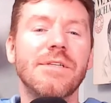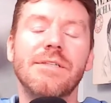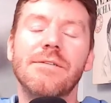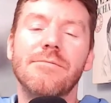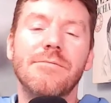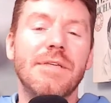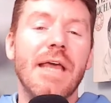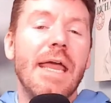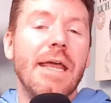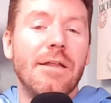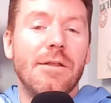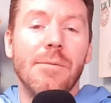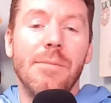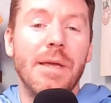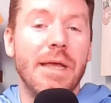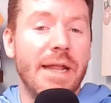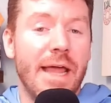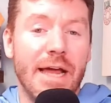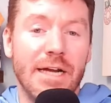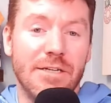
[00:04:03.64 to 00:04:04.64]
take to be
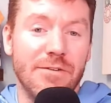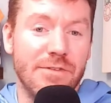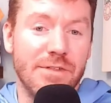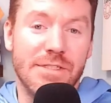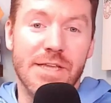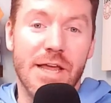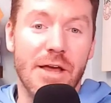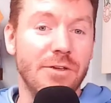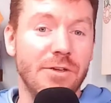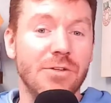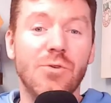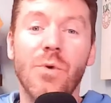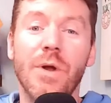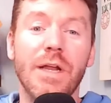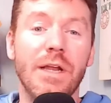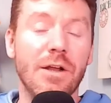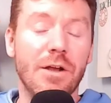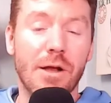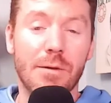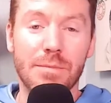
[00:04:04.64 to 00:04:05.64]
an activist now? You
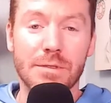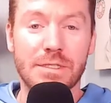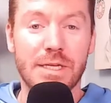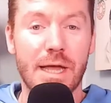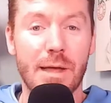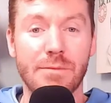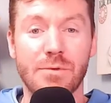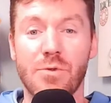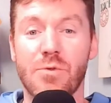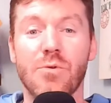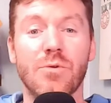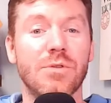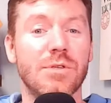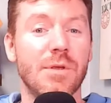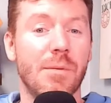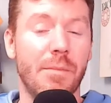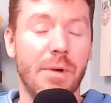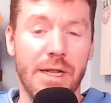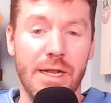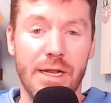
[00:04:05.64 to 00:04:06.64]
tweeted a couple times, you threw
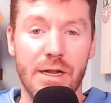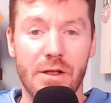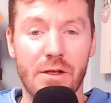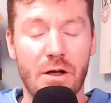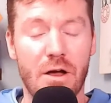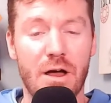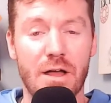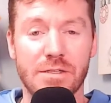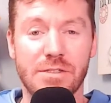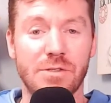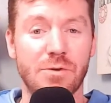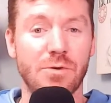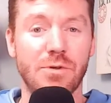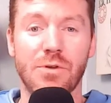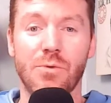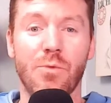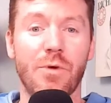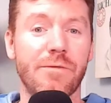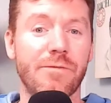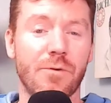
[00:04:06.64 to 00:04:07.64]
some money at a cause, you
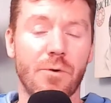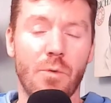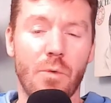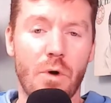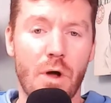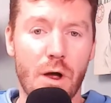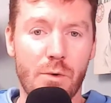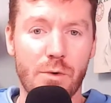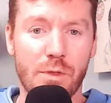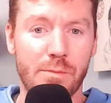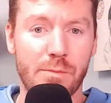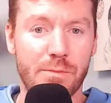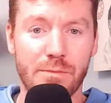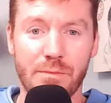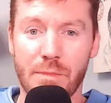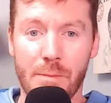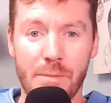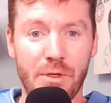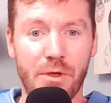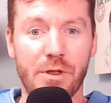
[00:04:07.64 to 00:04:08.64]
went for a walk with
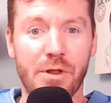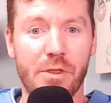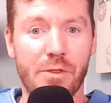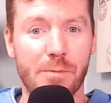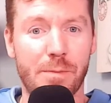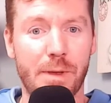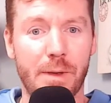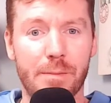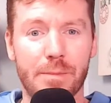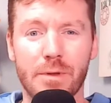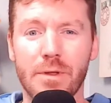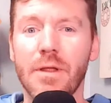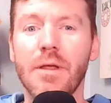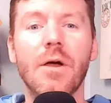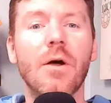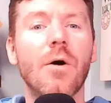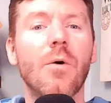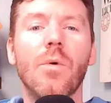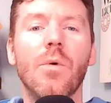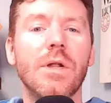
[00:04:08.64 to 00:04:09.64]
a million other people.
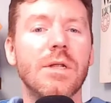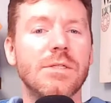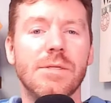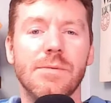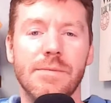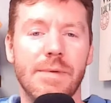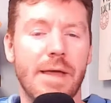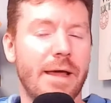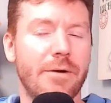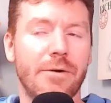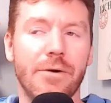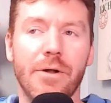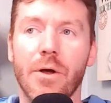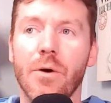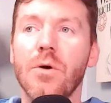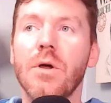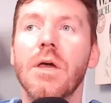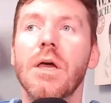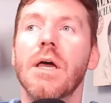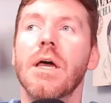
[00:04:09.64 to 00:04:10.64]
What is it? I don't know.
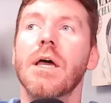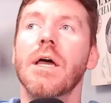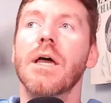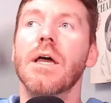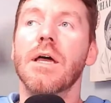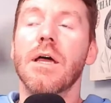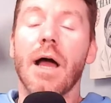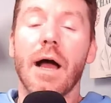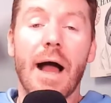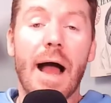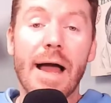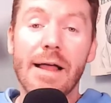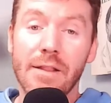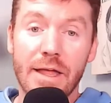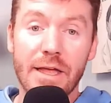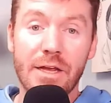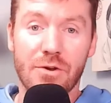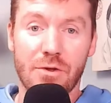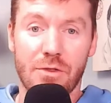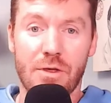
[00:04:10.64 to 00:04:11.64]
I
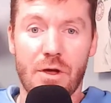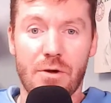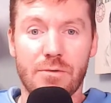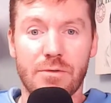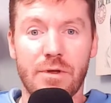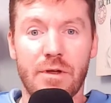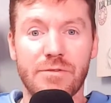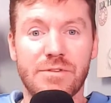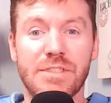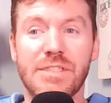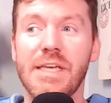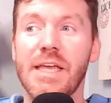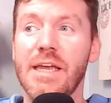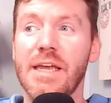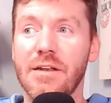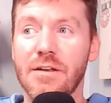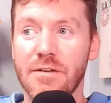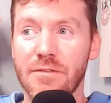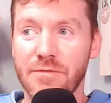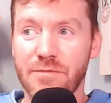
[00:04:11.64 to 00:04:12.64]
like her though. I've
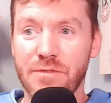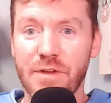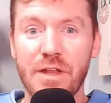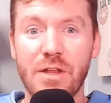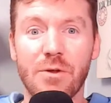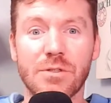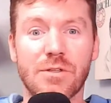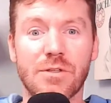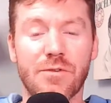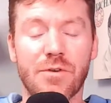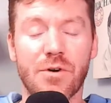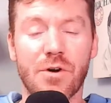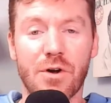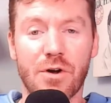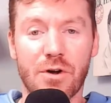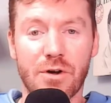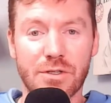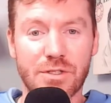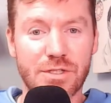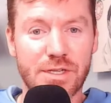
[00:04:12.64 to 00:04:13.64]
seen videos of
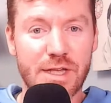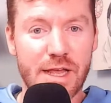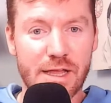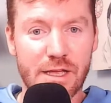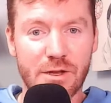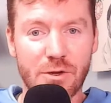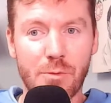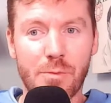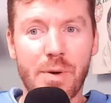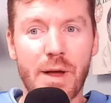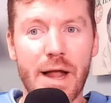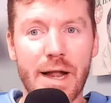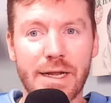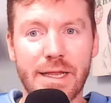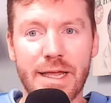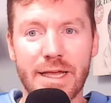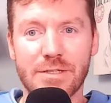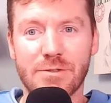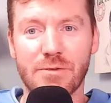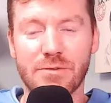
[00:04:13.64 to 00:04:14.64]
her. She's got like a new
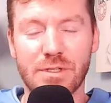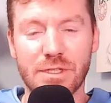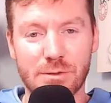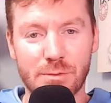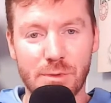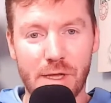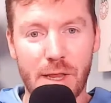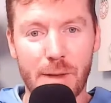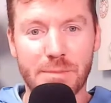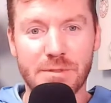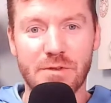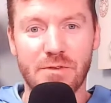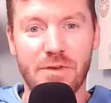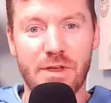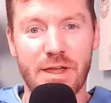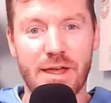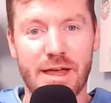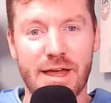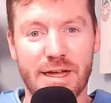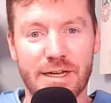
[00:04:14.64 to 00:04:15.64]
podcast. So I've seen some clips of
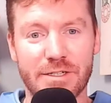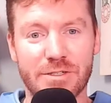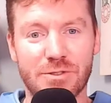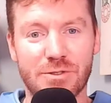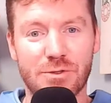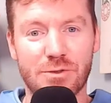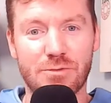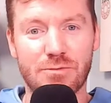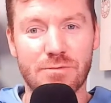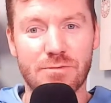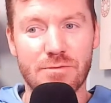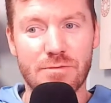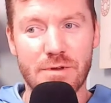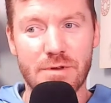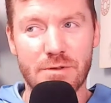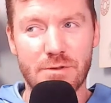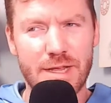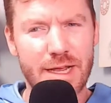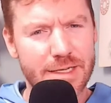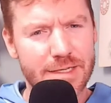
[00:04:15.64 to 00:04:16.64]
it on
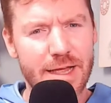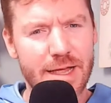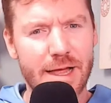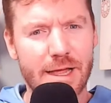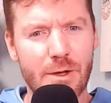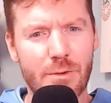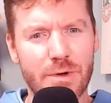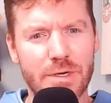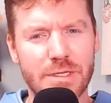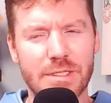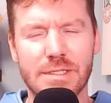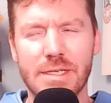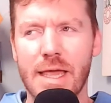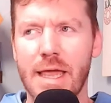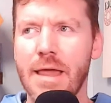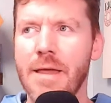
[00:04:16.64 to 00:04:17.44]
TikTok, I want to say.